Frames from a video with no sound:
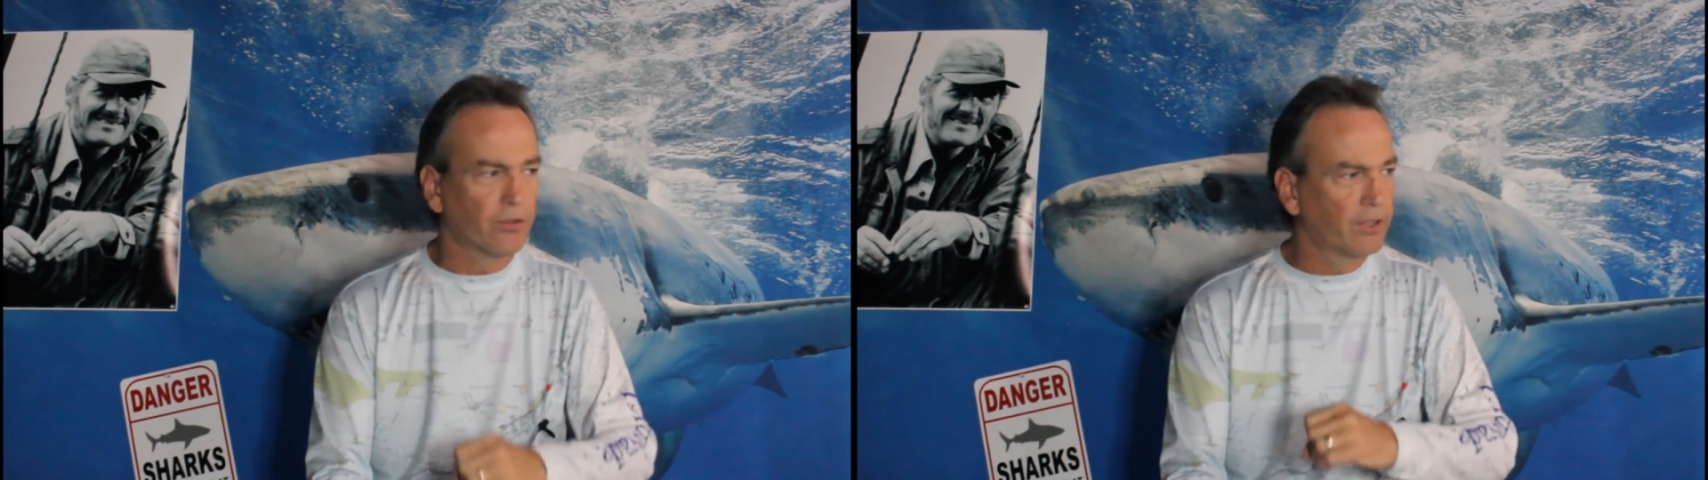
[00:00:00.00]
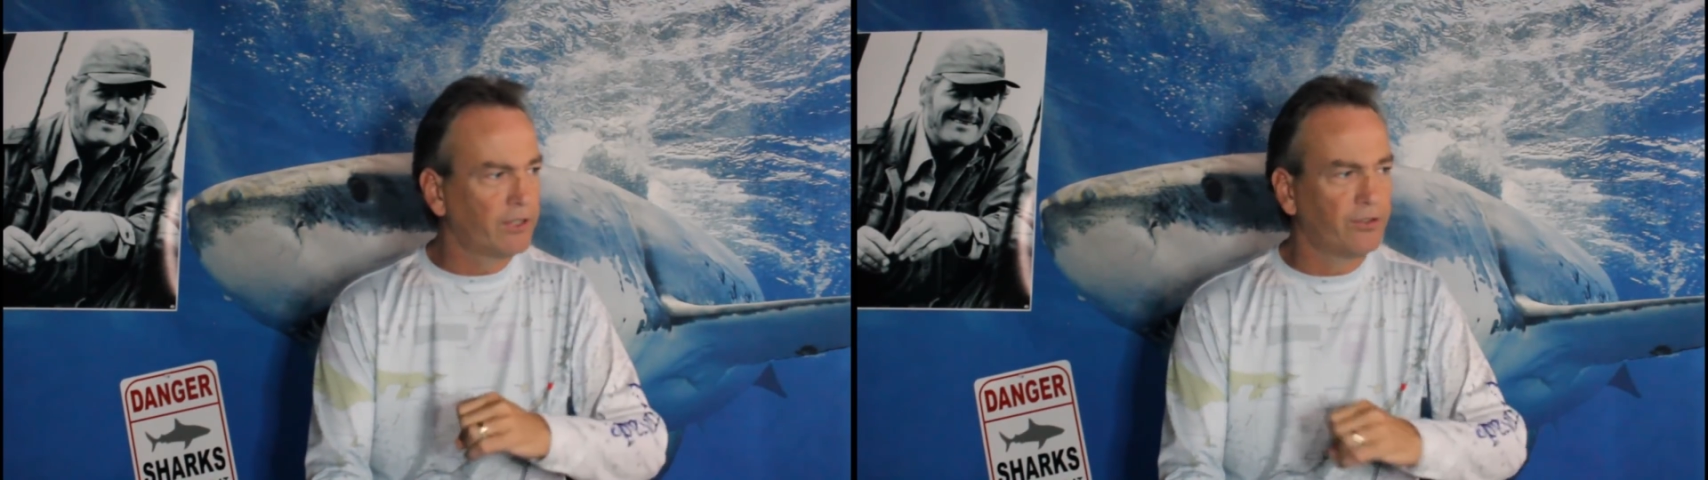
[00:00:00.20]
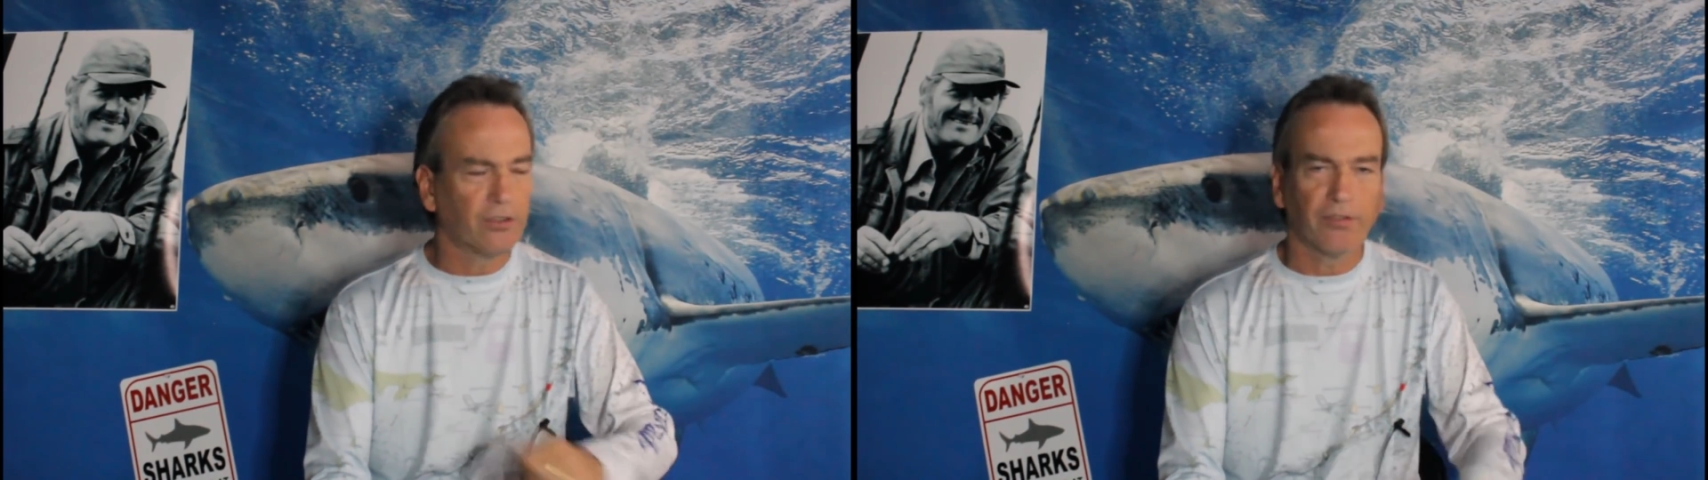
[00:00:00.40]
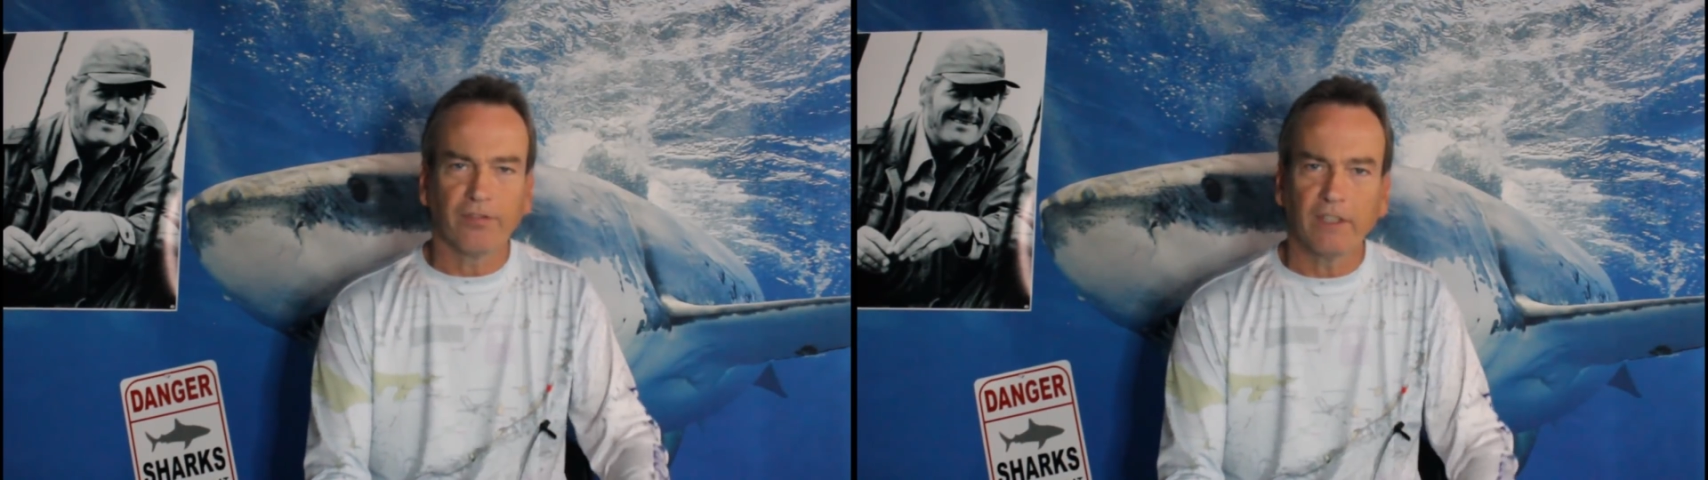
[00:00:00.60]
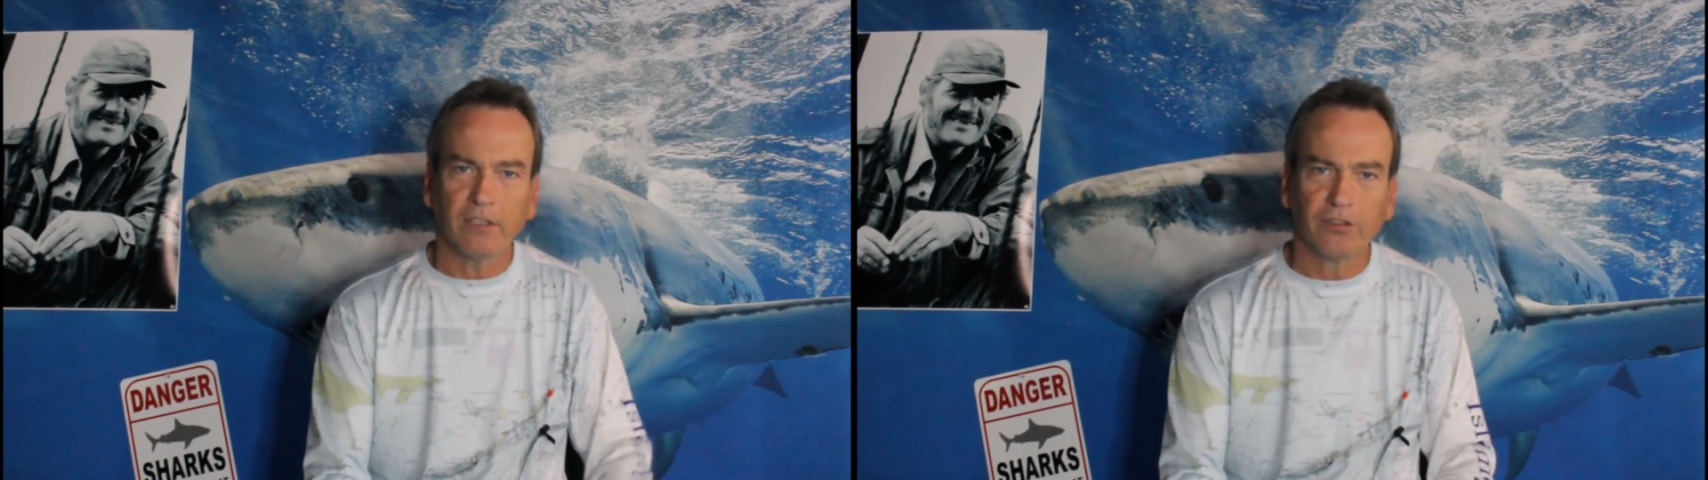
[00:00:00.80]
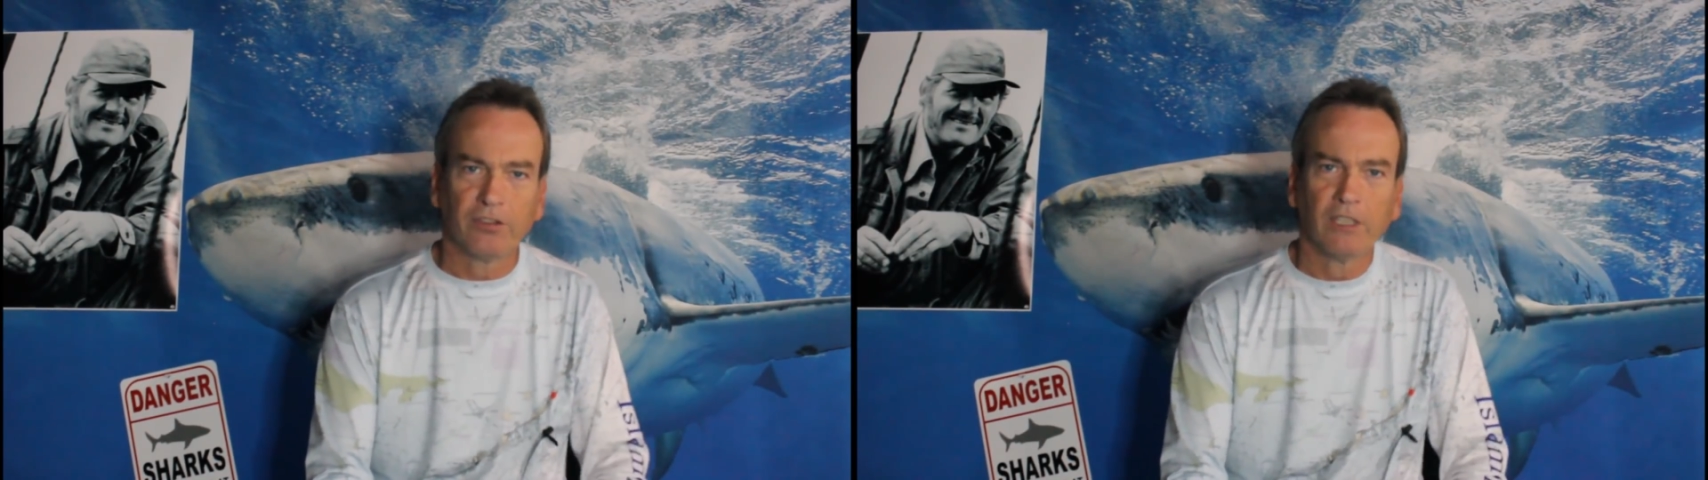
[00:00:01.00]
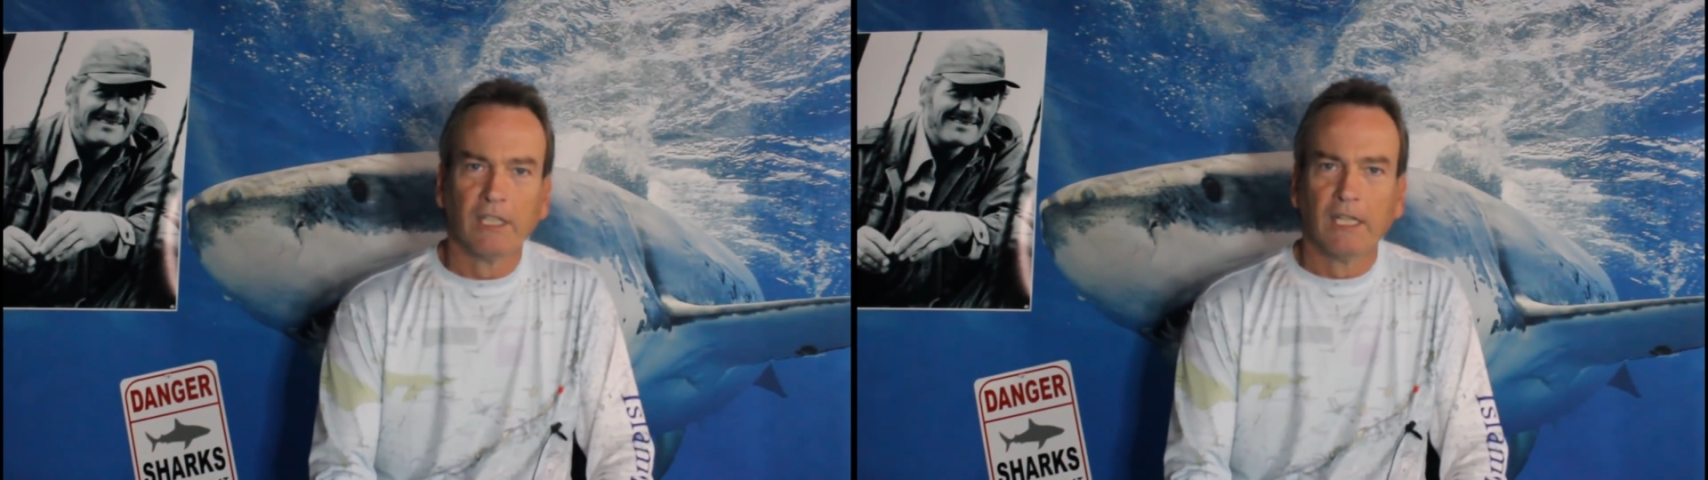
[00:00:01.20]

or injured fish,